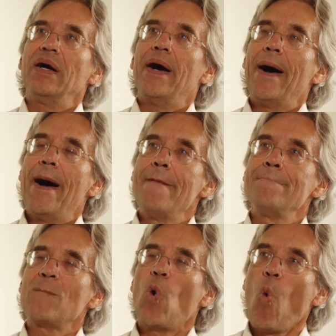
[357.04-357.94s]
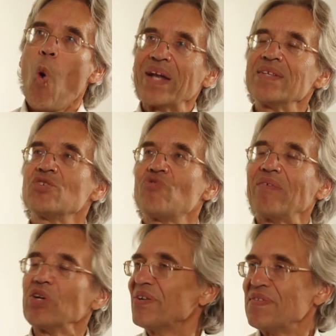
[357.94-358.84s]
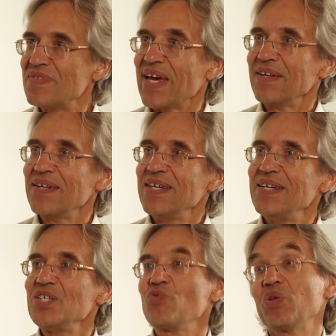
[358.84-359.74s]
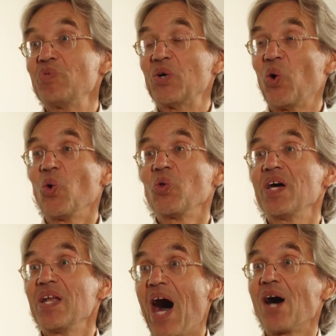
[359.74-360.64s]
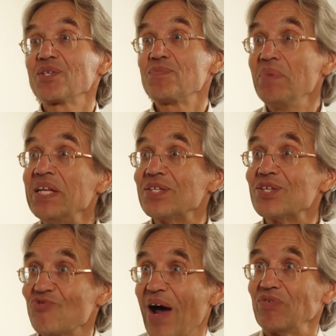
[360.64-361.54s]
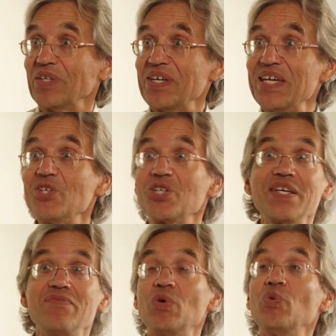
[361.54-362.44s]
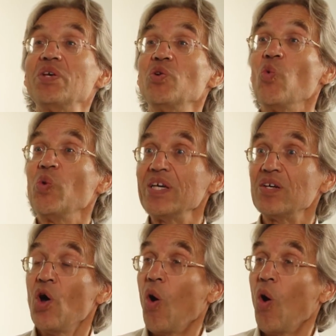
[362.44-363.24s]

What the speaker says: One traveler in 10 is what we call a last minute traveler. He is leaving within a week,